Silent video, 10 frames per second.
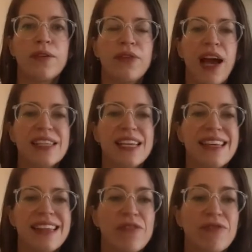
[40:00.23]
fact, I
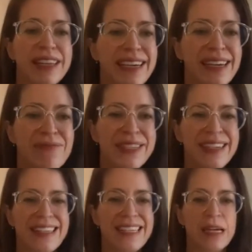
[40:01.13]
think, that really
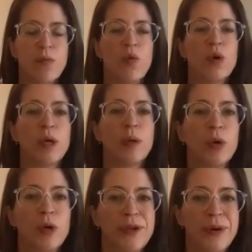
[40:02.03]
emphasizing in more and more
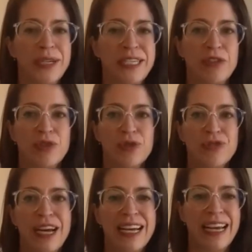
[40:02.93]
yoga teacher
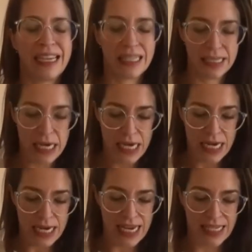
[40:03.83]
trainings
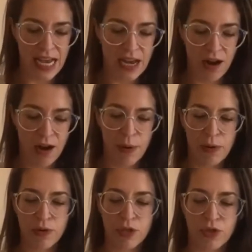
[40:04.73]
is that our
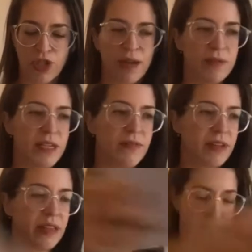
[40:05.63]
bones are shaped
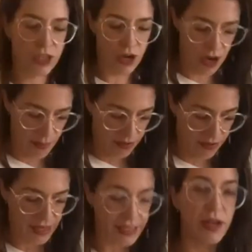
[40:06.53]
differently. I talk about
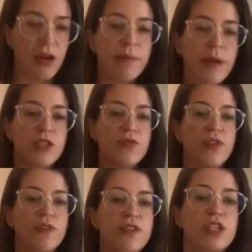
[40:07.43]
this on page
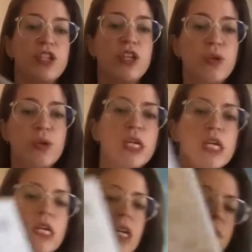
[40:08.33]
52 of